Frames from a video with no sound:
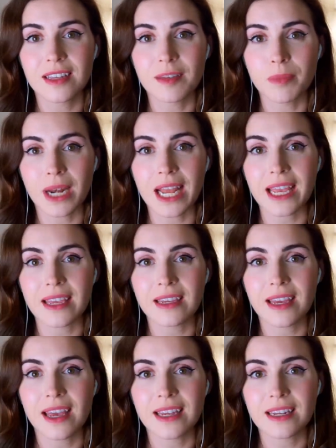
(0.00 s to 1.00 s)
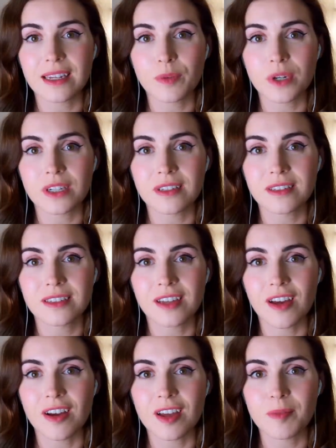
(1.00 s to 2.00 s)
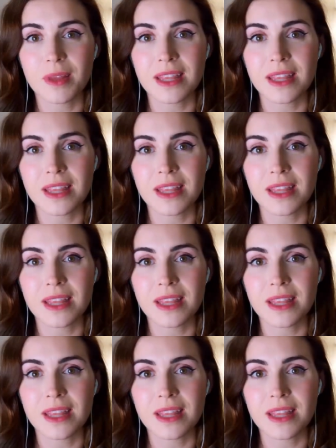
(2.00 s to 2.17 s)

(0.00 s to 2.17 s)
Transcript: in play at any one time,